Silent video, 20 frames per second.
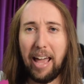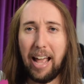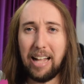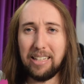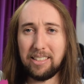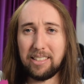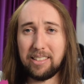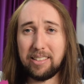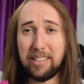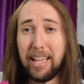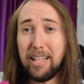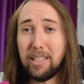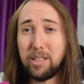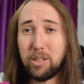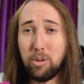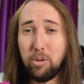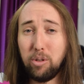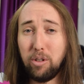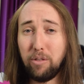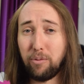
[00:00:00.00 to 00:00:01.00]
And stay
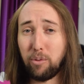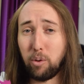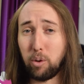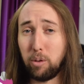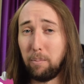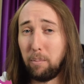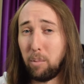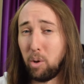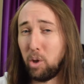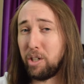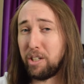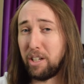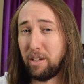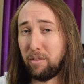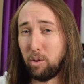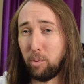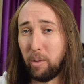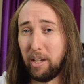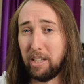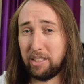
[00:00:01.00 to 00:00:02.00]
tuned for more
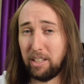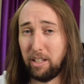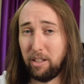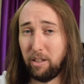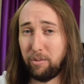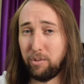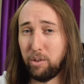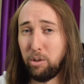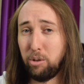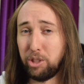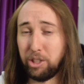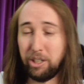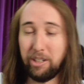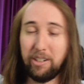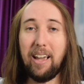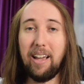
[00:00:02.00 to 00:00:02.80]
giveaways in the future.